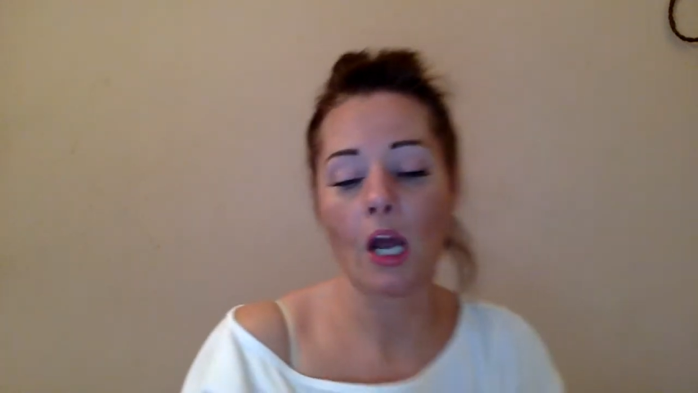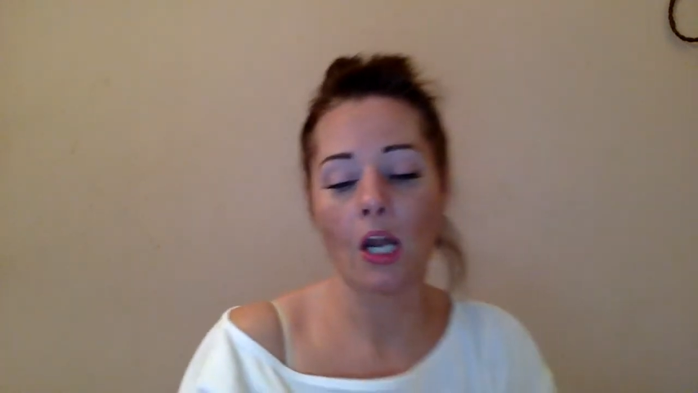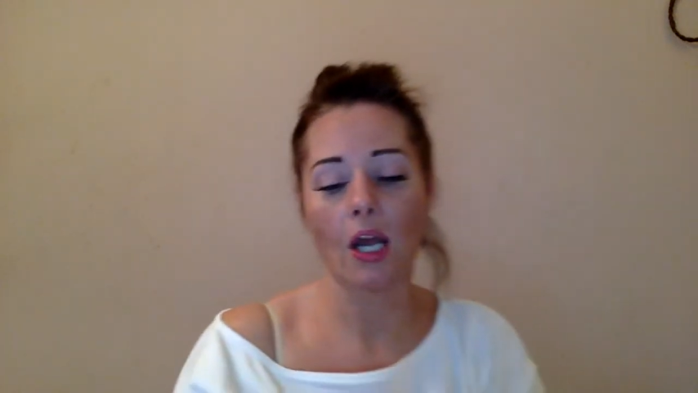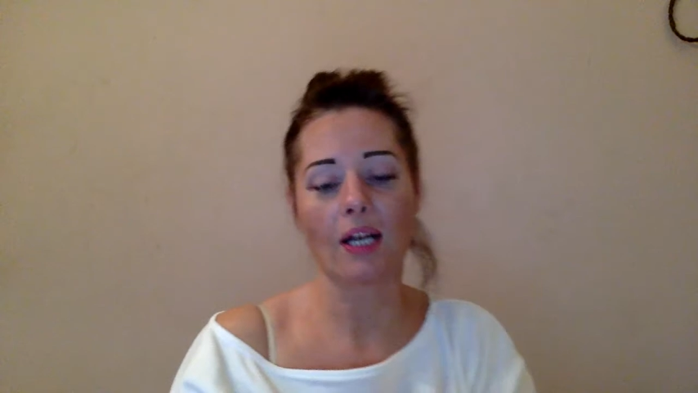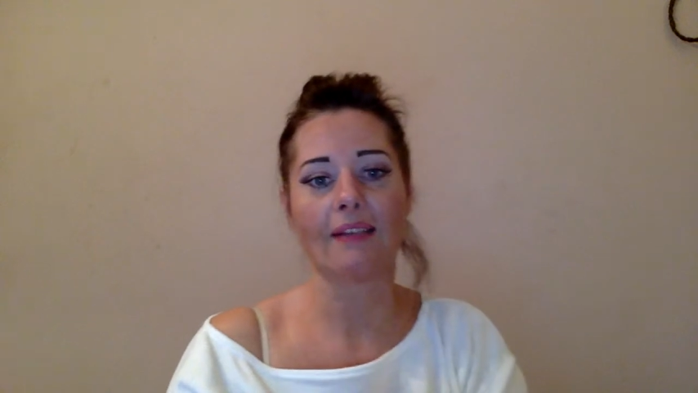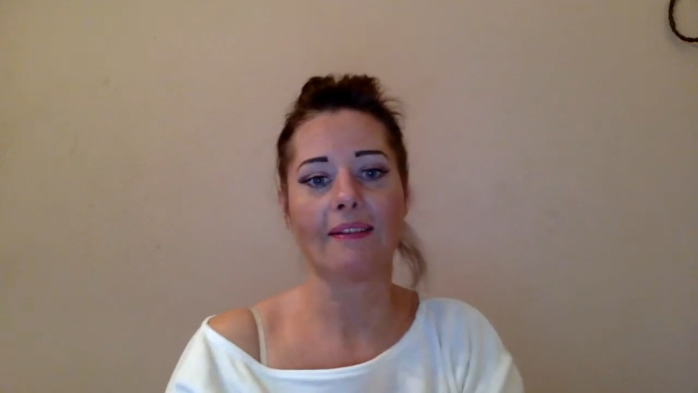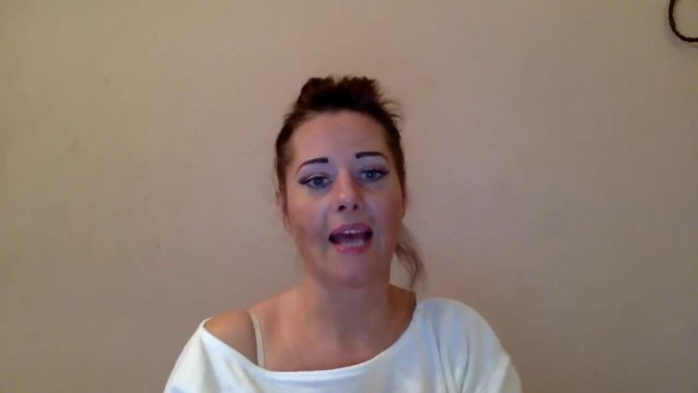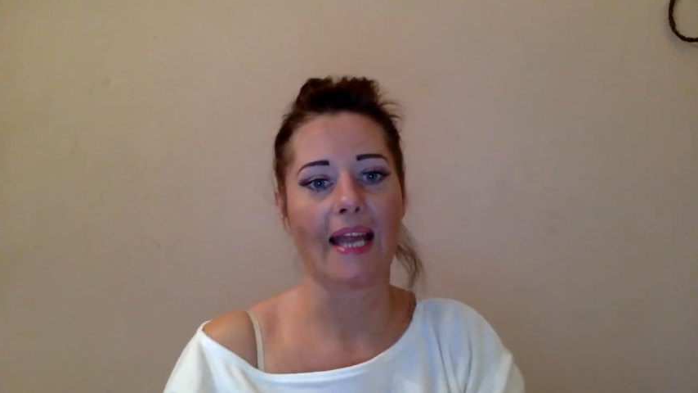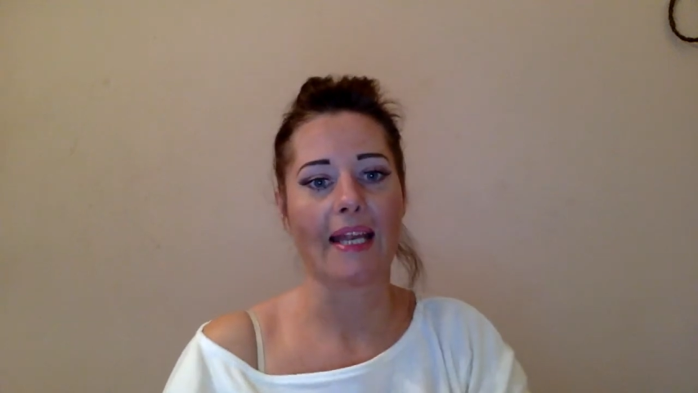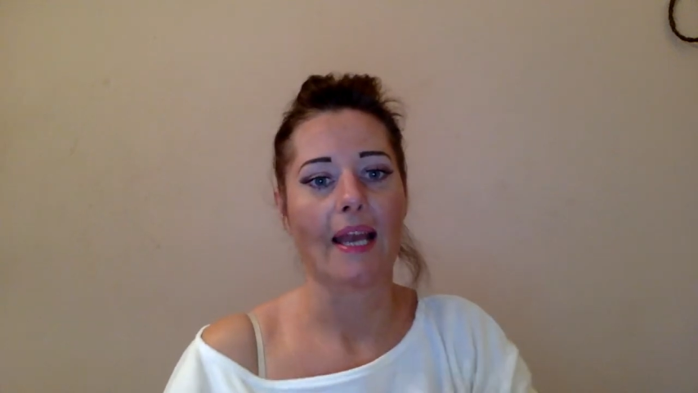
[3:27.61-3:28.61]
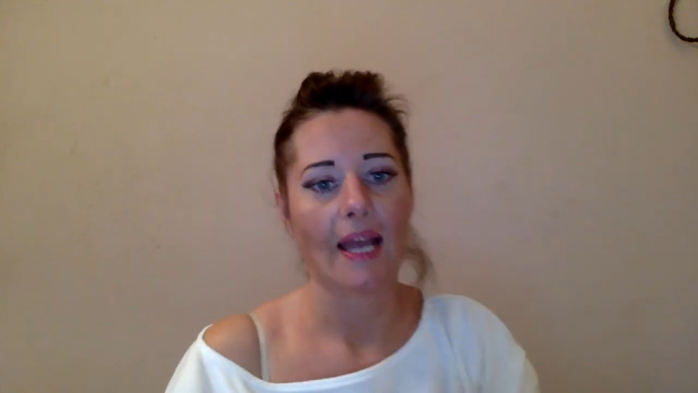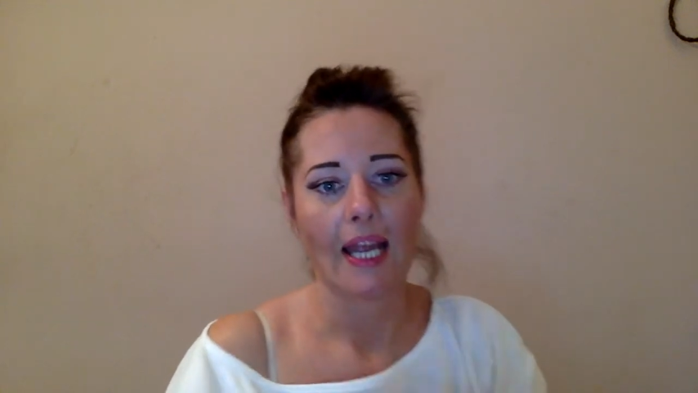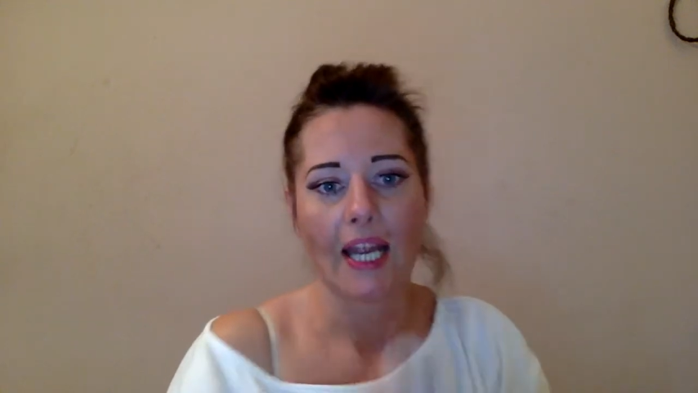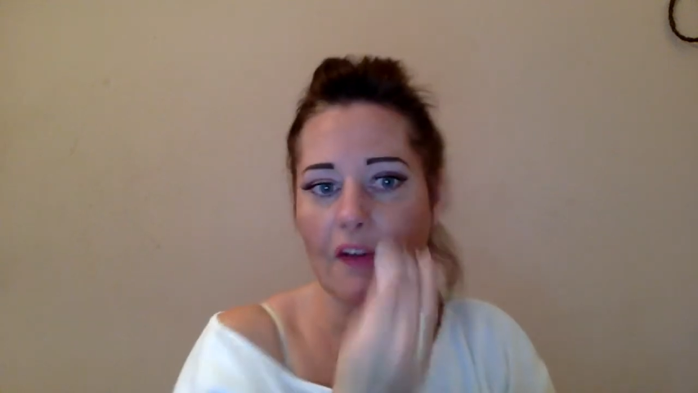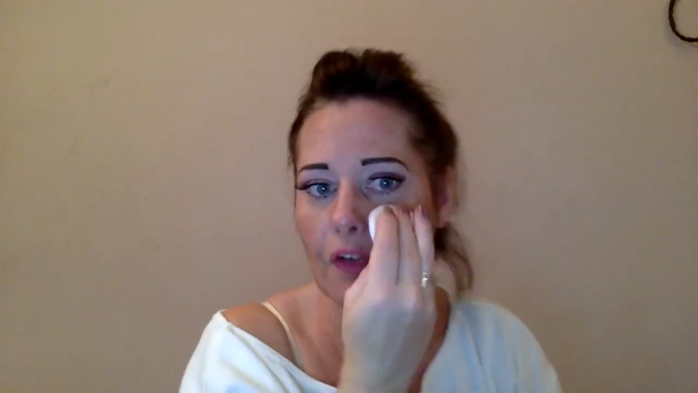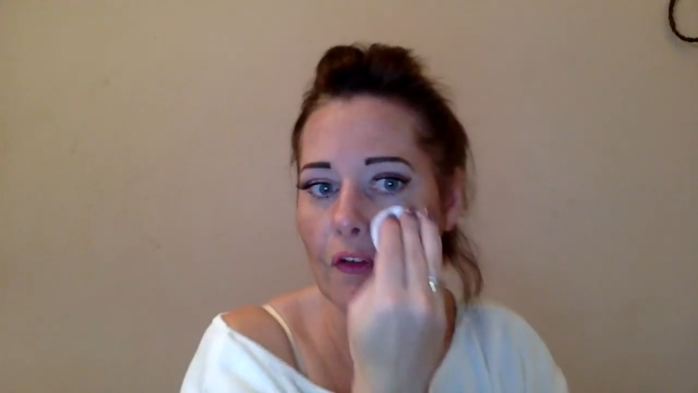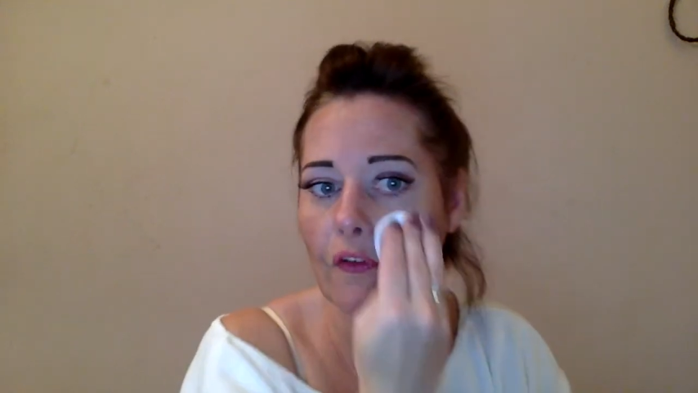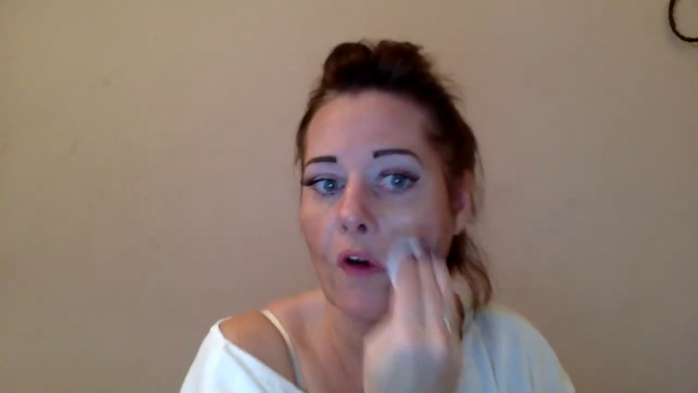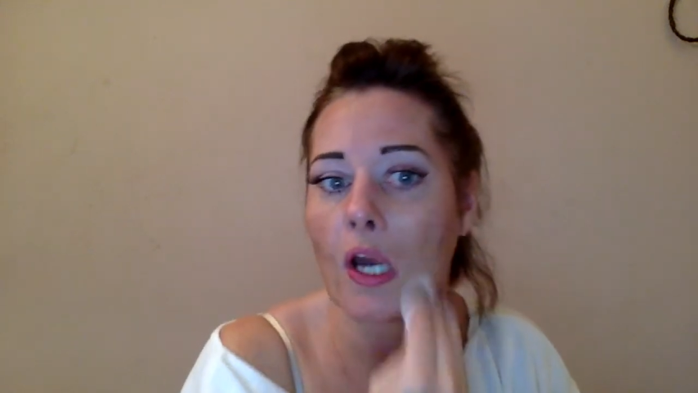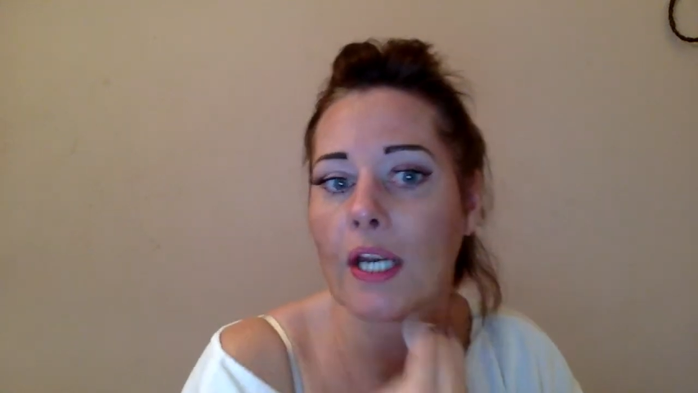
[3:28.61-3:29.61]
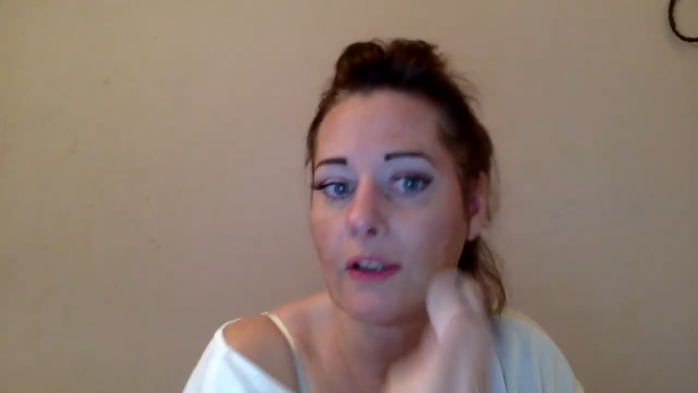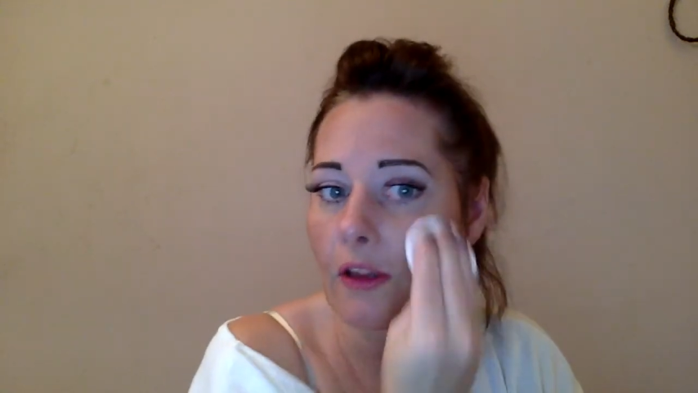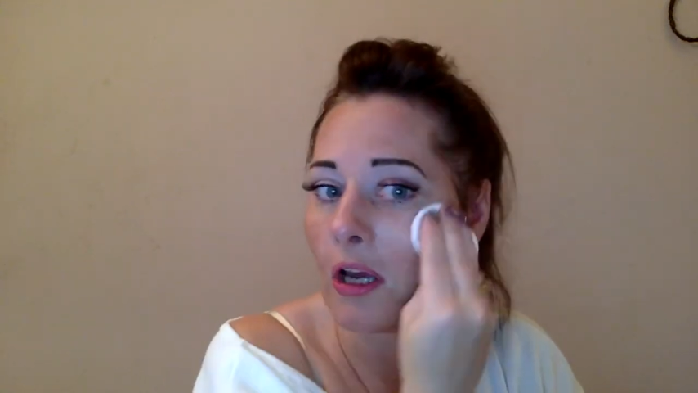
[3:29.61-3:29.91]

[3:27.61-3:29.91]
And like I say, if you find